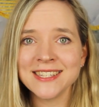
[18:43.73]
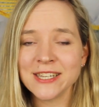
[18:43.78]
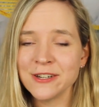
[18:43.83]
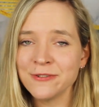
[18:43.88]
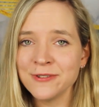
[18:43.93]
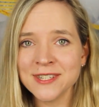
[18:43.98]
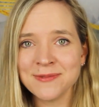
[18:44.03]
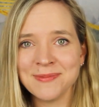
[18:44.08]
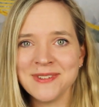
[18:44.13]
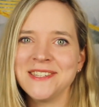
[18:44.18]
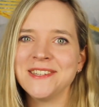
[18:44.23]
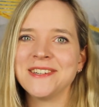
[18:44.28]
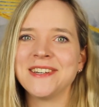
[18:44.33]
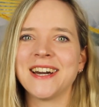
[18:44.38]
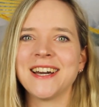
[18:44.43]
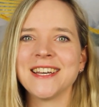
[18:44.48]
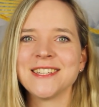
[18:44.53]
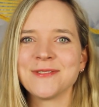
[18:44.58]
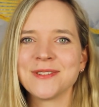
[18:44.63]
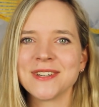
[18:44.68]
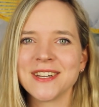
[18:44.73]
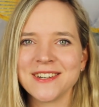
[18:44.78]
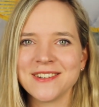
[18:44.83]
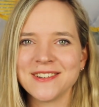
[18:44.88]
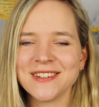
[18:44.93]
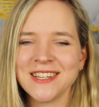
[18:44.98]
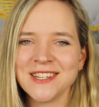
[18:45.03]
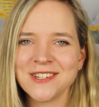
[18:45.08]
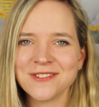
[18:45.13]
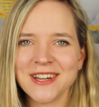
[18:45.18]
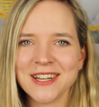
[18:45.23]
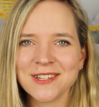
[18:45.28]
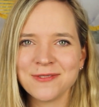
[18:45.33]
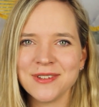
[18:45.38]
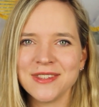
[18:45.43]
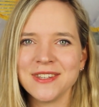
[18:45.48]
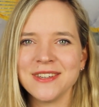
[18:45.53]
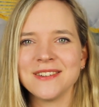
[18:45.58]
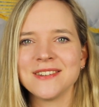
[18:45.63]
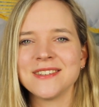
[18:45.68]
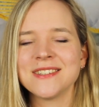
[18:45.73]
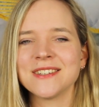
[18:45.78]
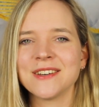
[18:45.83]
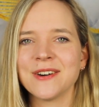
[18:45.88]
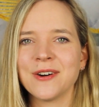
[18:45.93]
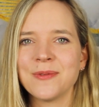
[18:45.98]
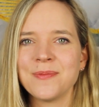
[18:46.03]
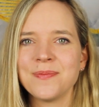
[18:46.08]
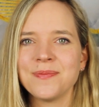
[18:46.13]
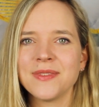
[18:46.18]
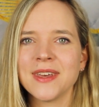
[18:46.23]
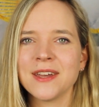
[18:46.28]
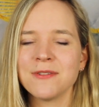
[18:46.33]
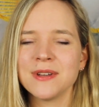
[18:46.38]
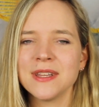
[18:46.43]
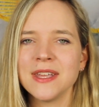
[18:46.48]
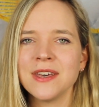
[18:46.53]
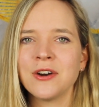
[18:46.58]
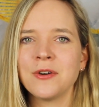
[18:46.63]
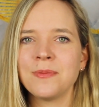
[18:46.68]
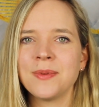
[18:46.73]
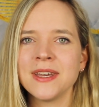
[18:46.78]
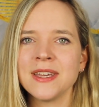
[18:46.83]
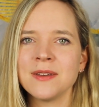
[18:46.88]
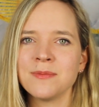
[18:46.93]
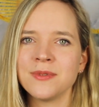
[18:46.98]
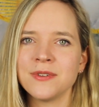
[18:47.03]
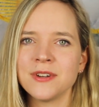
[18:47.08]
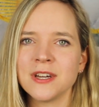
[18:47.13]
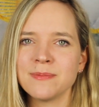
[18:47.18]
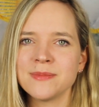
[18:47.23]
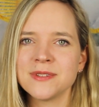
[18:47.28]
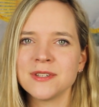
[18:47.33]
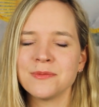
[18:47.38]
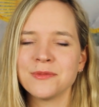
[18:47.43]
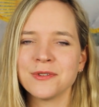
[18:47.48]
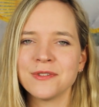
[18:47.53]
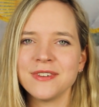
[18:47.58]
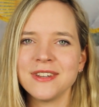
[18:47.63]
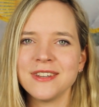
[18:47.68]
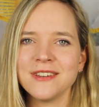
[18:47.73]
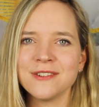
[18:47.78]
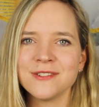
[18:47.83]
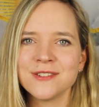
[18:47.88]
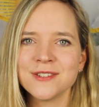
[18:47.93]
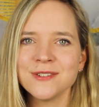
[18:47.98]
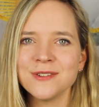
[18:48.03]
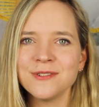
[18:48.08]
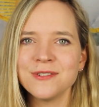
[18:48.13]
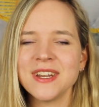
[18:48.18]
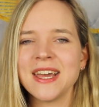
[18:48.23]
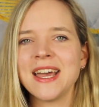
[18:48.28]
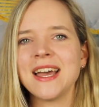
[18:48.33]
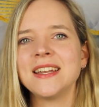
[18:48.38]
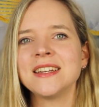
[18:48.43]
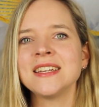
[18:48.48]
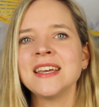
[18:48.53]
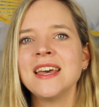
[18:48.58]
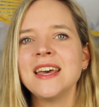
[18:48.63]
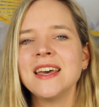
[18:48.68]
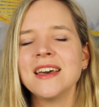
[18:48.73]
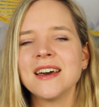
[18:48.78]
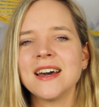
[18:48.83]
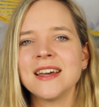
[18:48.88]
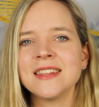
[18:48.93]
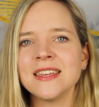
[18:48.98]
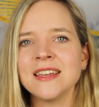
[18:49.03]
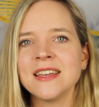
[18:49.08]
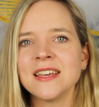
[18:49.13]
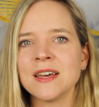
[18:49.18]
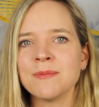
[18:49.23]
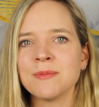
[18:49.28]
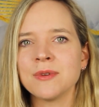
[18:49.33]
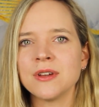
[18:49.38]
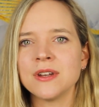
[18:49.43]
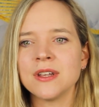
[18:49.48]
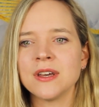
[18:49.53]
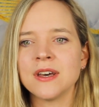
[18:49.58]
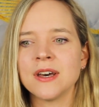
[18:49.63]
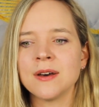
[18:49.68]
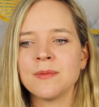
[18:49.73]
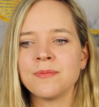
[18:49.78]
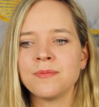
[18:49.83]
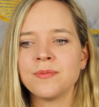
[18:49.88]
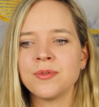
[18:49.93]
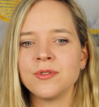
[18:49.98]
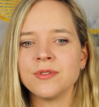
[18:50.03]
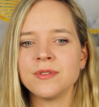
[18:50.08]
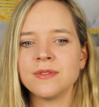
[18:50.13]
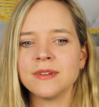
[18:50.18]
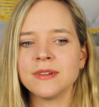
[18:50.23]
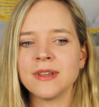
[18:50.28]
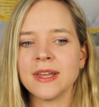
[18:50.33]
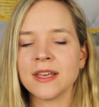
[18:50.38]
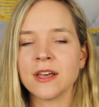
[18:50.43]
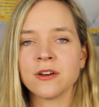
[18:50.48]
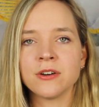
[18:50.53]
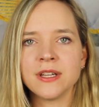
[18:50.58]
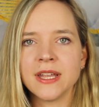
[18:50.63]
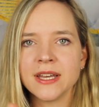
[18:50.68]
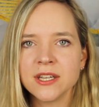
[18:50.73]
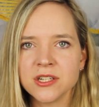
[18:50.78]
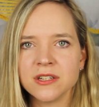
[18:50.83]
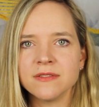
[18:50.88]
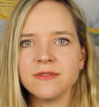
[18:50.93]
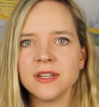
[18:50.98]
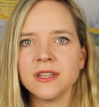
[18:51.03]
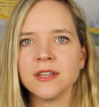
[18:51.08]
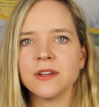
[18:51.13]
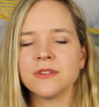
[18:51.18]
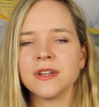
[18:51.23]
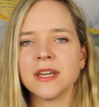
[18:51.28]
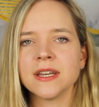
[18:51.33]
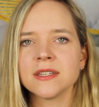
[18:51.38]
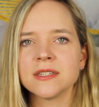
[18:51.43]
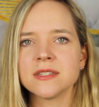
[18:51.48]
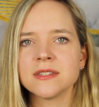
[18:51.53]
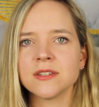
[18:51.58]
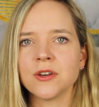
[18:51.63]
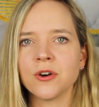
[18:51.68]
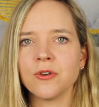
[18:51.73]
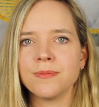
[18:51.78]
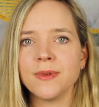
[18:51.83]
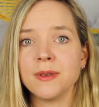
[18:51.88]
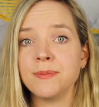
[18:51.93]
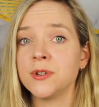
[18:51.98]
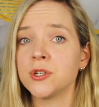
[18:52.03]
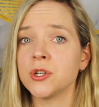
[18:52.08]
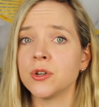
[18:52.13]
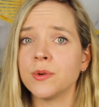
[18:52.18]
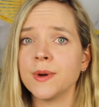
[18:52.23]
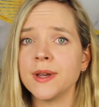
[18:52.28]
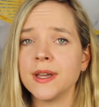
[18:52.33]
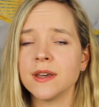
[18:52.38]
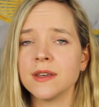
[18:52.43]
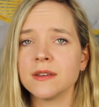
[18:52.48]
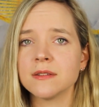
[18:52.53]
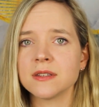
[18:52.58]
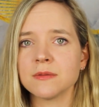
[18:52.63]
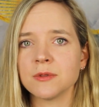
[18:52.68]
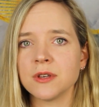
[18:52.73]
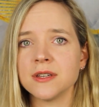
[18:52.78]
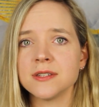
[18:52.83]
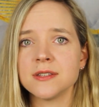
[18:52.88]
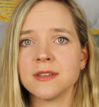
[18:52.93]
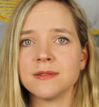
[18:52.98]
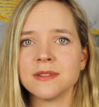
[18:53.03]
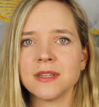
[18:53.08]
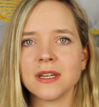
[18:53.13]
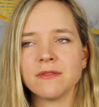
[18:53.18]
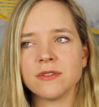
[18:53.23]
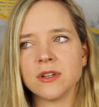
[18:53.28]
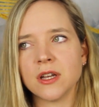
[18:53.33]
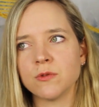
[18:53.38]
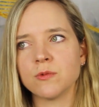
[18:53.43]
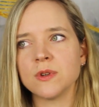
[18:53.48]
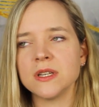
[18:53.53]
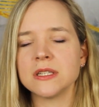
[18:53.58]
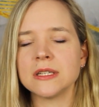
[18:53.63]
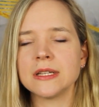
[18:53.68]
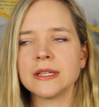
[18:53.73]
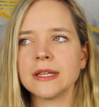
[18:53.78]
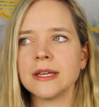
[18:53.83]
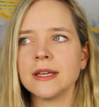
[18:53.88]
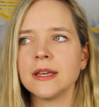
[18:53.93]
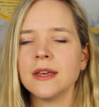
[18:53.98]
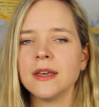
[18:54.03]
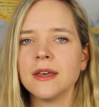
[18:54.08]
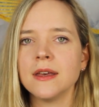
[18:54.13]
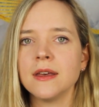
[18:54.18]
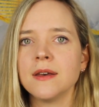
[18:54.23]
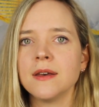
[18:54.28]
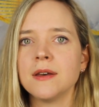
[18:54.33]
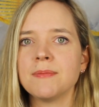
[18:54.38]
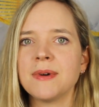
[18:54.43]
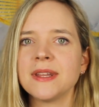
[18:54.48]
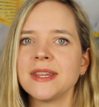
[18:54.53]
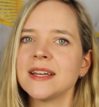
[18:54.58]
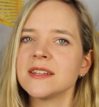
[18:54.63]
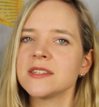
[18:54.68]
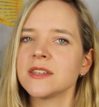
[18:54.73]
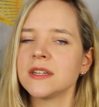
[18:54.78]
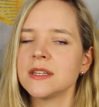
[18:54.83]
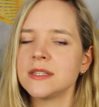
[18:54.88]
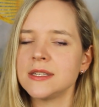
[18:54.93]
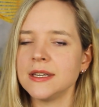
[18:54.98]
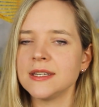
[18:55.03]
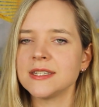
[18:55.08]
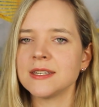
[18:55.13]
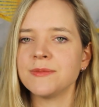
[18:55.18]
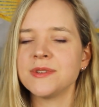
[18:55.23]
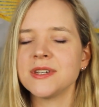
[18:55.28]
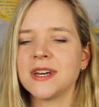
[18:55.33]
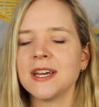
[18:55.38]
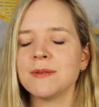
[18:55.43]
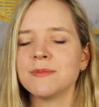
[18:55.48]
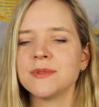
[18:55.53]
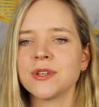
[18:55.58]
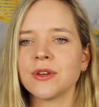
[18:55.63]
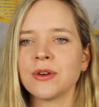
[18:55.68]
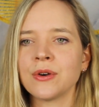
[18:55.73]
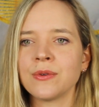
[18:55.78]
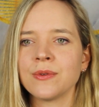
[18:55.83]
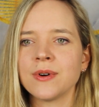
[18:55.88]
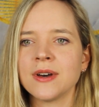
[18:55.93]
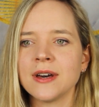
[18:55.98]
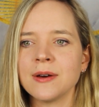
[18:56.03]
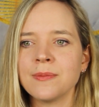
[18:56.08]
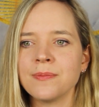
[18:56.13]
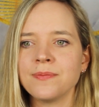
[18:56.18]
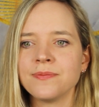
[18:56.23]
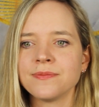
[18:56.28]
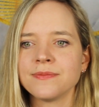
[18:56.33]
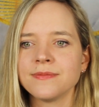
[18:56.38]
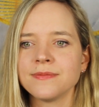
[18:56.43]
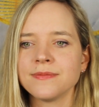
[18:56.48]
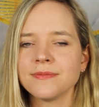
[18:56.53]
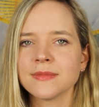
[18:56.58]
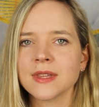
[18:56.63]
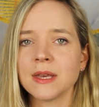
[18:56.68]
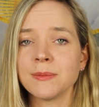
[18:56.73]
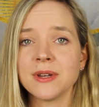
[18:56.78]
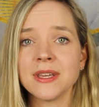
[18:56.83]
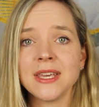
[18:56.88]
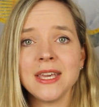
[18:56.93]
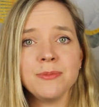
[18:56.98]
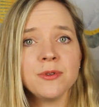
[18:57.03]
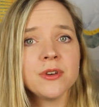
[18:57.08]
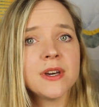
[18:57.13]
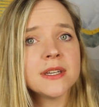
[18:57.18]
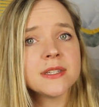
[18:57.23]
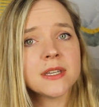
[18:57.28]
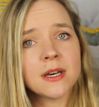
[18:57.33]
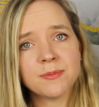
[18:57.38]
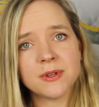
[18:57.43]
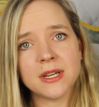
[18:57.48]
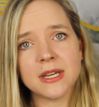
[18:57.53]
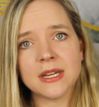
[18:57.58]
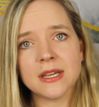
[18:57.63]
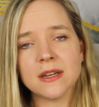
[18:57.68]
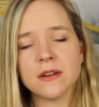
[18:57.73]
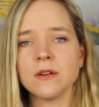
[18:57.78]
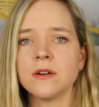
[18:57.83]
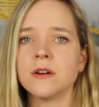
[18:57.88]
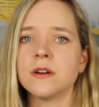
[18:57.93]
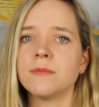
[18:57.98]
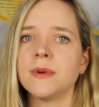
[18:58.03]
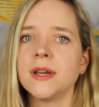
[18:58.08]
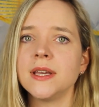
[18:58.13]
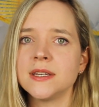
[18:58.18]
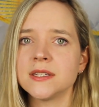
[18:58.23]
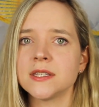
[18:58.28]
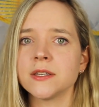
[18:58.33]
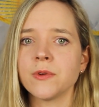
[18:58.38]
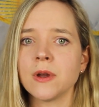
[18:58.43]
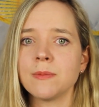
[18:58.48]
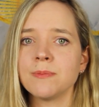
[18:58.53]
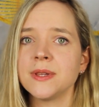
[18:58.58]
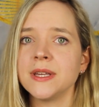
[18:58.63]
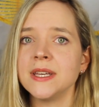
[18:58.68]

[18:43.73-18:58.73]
I always miss you guys when I don't interact with you, so I really hope I can put up some more videos soon, and I think I'm gonna put like a collection video next, so maybe showing some customs that I've done recently. But that's gonna take some time, so I'm gonna keep you guys updated on my Instagram.